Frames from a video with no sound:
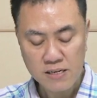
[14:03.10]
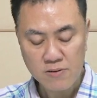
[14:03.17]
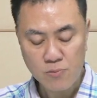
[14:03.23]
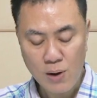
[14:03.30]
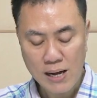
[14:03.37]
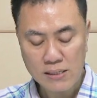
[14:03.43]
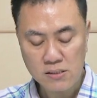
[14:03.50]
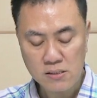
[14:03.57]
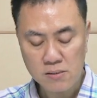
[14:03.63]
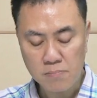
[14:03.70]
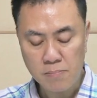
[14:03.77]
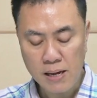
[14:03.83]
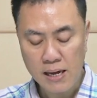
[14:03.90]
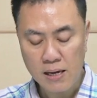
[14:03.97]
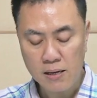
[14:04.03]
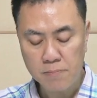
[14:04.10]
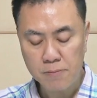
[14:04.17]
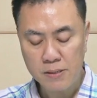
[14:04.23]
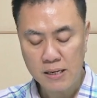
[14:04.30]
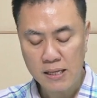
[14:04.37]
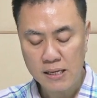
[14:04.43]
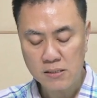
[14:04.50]
ones may
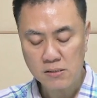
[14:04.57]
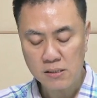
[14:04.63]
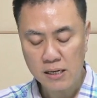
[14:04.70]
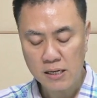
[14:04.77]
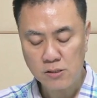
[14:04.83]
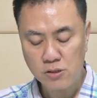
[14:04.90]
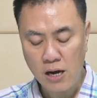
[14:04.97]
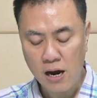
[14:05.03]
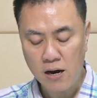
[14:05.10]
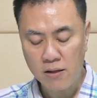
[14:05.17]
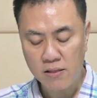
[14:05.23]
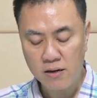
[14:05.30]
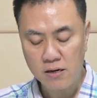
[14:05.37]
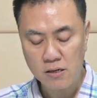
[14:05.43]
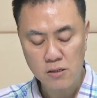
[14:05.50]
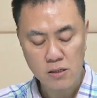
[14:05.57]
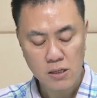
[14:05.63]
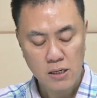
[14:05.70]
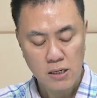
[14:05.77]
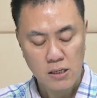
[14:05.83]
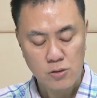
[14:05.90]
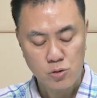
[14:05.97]
police each other,
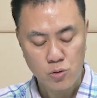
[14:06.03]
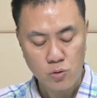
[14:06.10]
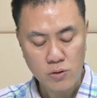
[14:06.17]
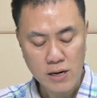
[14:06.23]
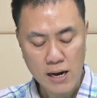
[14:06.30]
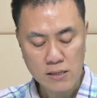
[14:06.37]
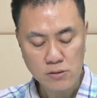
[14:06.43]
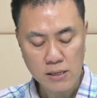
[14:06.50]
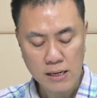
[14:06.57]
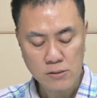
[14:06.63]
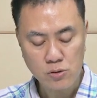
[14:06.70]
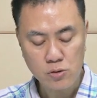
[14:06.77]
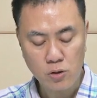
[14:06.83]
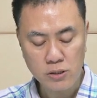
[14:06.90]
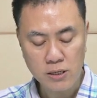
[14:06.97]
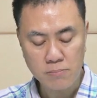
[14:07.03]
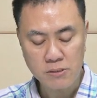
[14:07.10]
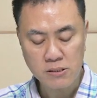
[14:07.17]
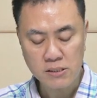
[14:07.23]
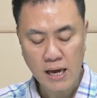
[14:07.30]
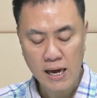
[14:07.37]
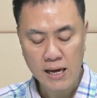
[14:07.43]
sugars and sodium
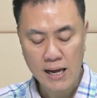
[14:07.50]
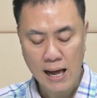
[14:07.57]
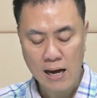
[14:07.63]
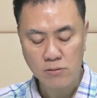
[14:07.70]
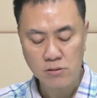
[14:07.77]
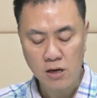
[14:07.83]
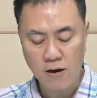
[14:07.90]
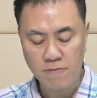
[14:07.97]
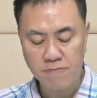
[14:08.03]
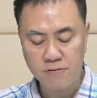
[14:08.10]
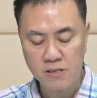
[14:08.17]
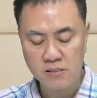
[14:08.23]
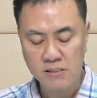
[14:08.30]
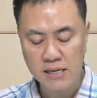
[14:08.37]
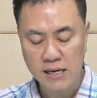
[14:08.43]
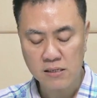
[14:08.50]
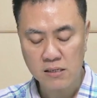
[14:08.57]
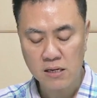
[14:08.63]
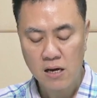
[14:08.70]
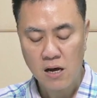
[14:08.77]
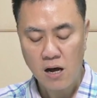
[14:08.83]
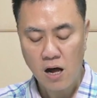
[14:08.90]
intake out of the sense
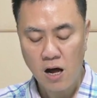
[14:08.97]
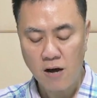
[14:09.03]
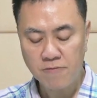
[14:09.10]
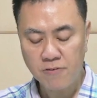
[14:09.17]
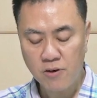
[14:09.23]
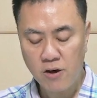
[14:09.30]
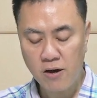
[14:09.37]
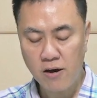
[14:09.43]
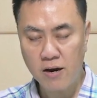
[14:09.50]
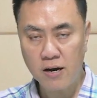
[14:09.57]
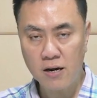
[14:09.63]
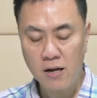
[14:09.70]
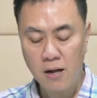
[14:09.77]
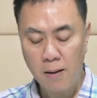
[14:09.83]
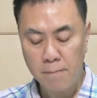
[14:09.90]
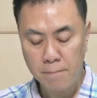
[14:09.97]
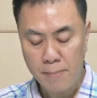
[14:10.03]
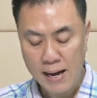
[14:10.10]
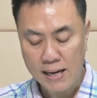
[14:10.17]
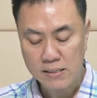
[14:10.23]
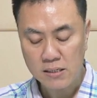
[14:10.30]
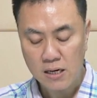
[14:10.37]
of care,
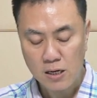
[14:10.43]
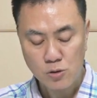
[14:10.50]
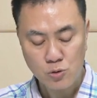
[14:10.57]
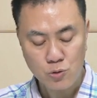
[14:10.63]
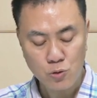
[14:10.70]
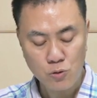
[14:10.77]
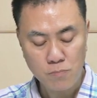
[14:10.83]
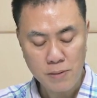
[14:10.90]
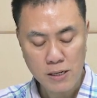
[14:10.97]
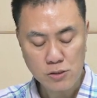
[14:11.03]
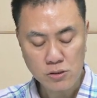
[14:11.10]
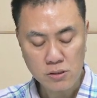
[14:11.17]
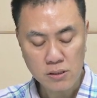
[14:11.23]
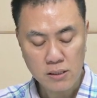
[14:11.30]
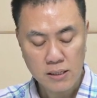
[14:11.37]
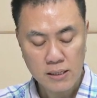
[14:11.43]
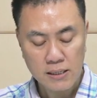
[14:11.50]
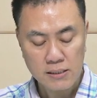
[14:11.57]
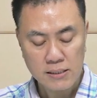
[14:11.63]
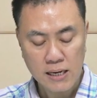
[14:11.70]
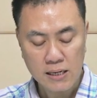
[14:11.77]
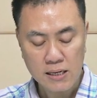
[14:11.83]
but too much
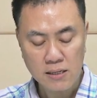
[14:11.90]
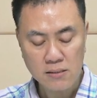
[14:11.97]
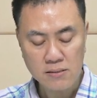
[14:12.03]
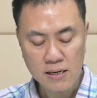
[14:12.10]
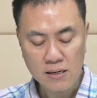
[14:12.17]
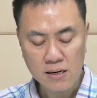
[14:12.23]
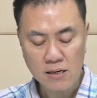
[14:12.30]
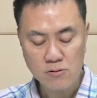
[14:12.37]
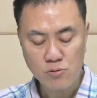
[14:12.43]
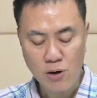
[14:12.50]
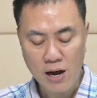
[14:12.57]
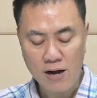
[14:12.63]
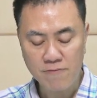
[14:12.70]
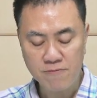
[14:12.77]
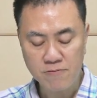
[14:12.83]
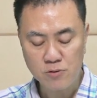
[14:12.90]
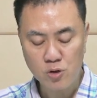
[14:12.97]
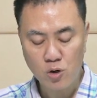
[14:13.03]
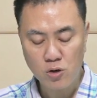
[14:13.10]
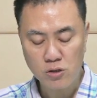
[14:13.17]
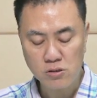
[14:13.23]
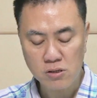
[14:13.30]
nicking that can drive
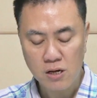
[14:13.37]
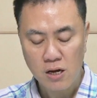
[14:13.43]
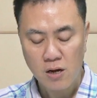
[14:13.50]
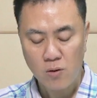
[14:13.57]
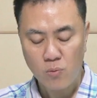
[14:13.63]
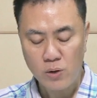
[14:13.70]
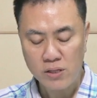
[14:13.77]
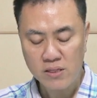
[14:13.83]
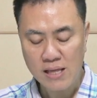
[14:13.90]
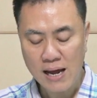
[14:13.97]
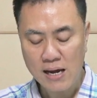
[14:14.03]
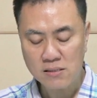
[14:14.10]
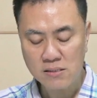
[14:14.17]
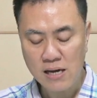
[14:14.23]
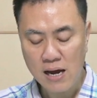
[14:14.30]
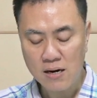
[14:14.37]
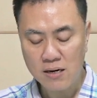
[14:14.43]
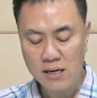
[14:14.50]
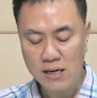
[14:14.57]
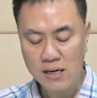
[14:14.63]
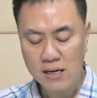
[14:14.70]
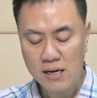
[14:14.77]
those with
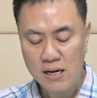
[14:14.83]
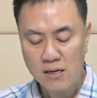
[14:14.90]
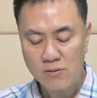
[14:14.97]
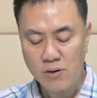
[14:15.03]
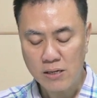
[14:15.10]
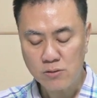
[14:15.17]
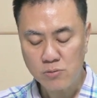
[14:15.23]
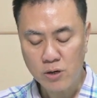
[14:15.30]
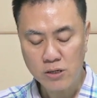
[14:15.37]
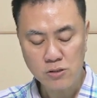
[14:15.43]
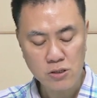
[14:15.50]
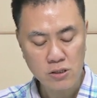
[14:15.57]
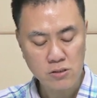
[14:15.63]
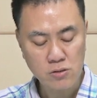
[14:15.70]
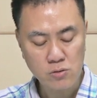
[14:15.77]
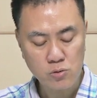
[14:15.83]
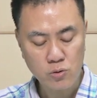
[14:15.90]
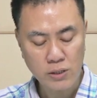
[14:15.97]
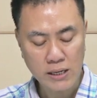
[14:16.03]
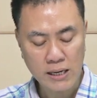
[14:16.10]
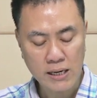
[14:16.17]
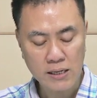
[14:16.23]
dietary restrictions to
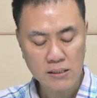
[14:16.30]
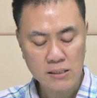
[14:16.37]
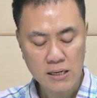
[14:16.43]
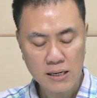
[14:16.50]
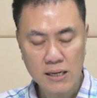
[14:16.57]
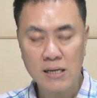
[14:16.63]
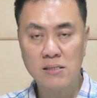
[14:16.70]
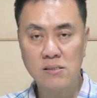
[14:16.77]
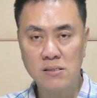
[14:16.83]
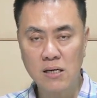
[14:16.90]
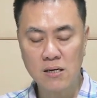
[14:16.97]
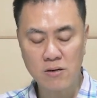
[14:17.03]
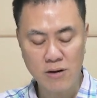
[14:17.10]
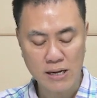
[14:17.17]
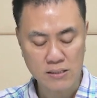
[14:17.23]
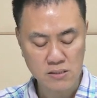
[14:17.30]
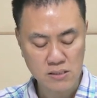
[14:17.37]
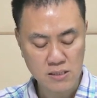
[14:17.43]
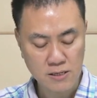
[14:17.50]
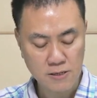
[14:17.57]
eat in secret.